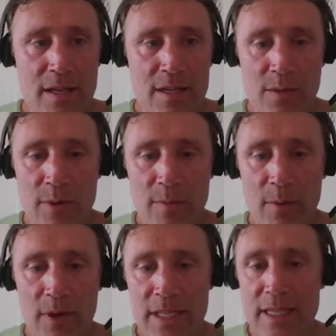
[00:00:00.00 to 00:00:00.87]
So we might
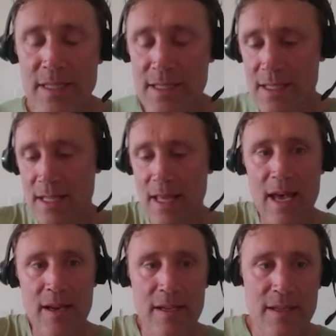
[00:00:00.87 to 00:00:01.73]
want to ease into
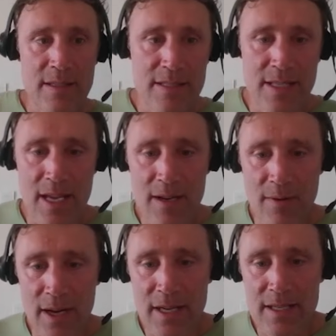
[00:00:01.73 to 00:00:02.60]
that instead,
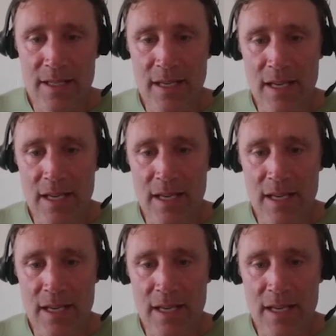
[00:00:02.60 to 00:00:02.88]
right?